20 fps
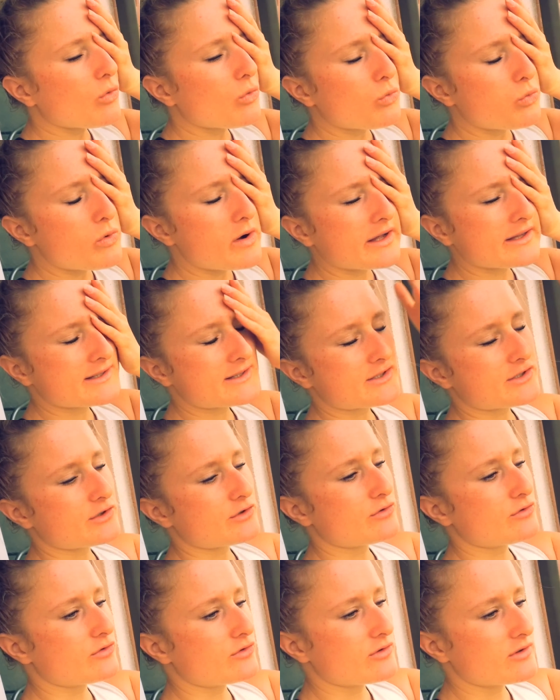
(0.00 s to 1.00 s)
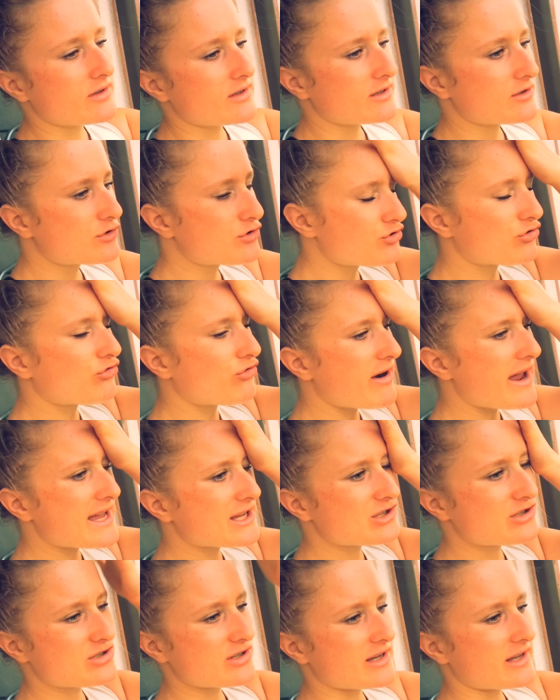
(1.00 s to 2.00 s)
want to
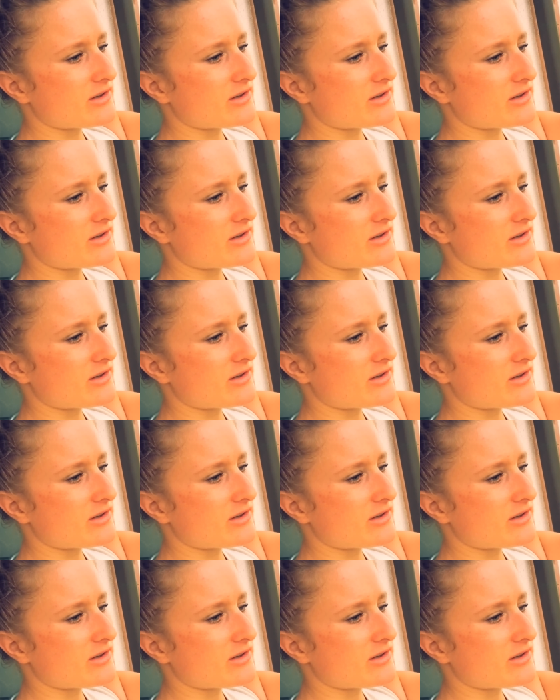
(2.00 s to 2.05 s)
trash